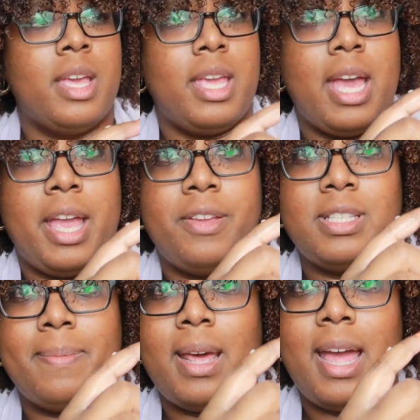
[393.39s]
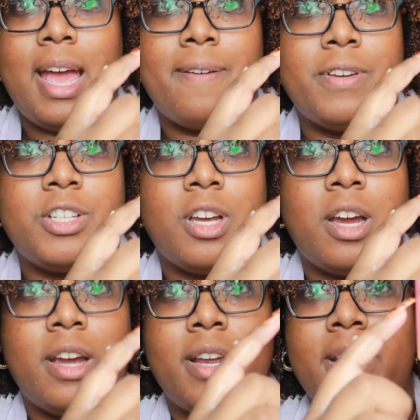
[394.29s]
Yeah, I use about a half a jar.